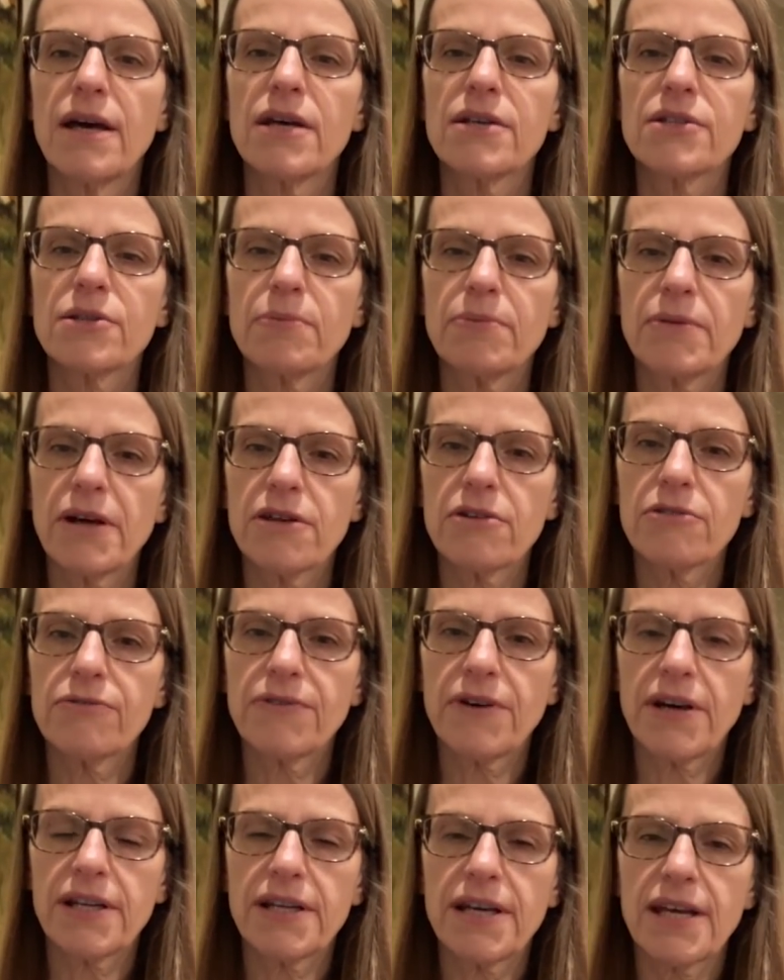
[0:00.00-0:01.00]
supplier
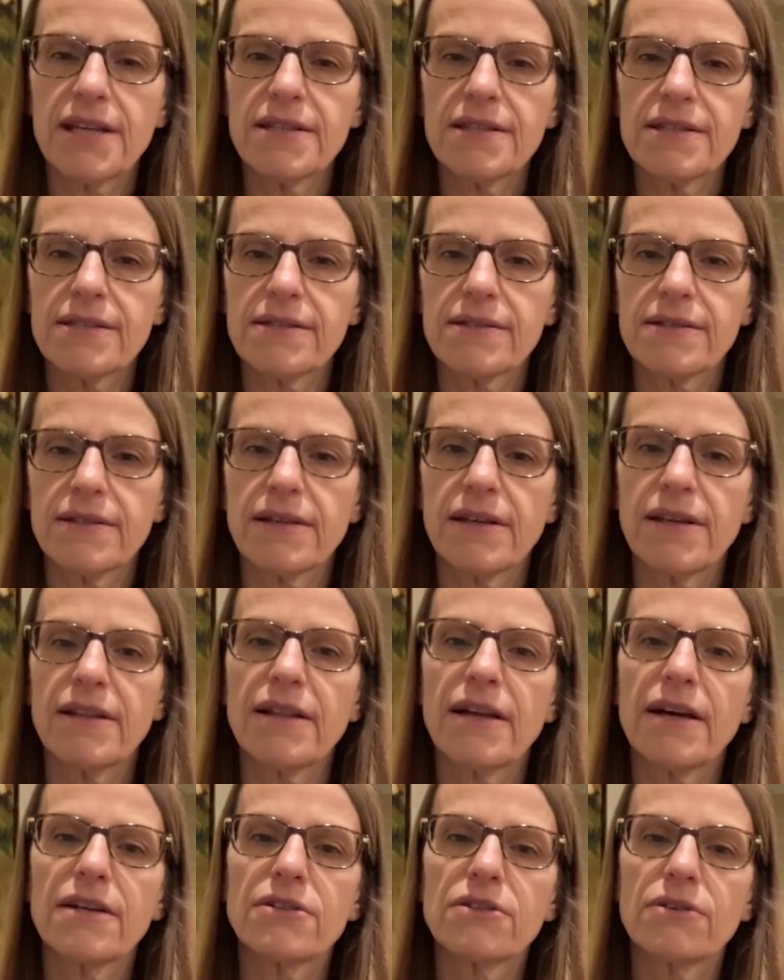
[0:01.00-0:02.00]
finance, in
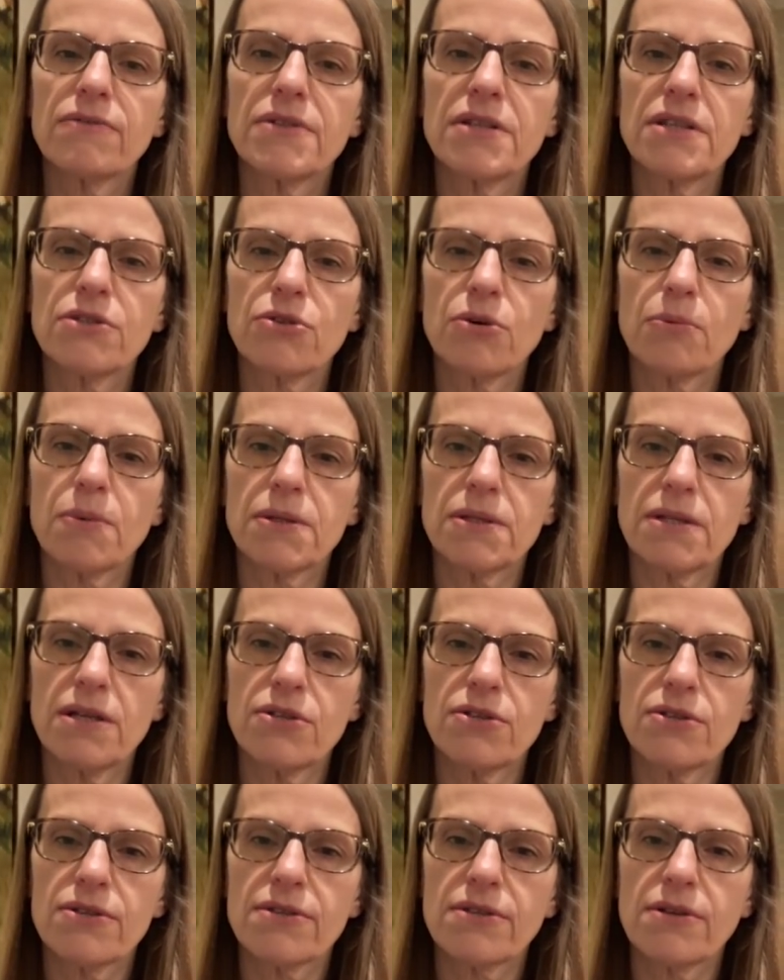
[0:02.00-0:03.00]
light of the
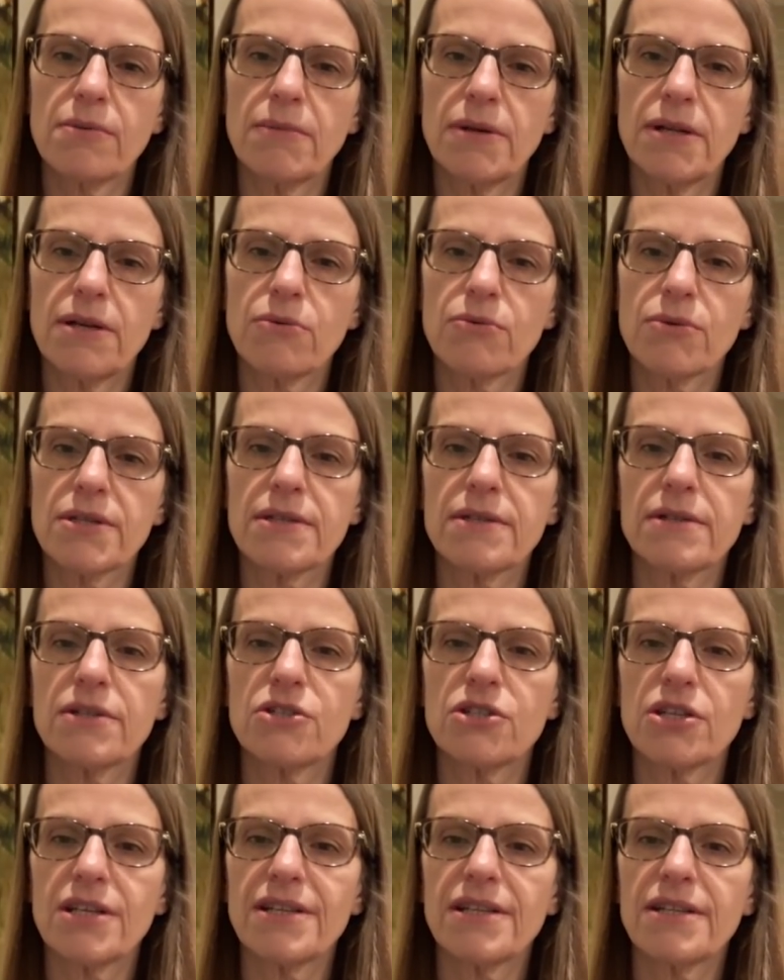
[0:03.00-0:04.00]
Interpretations Committee recent
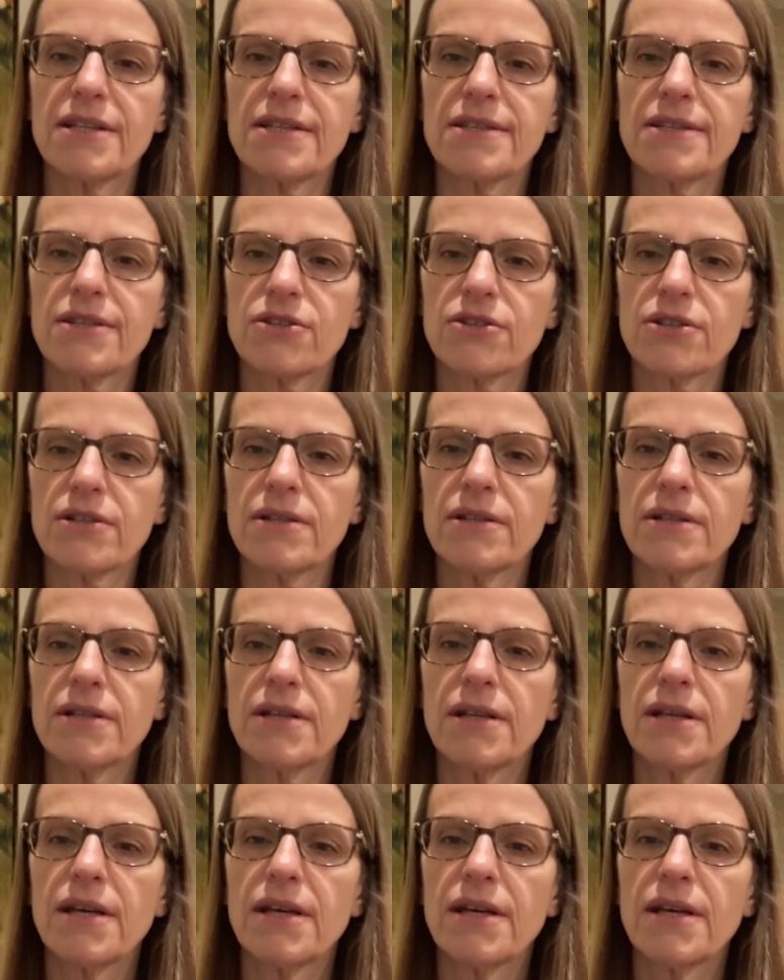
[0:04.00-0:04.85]
agenda decision,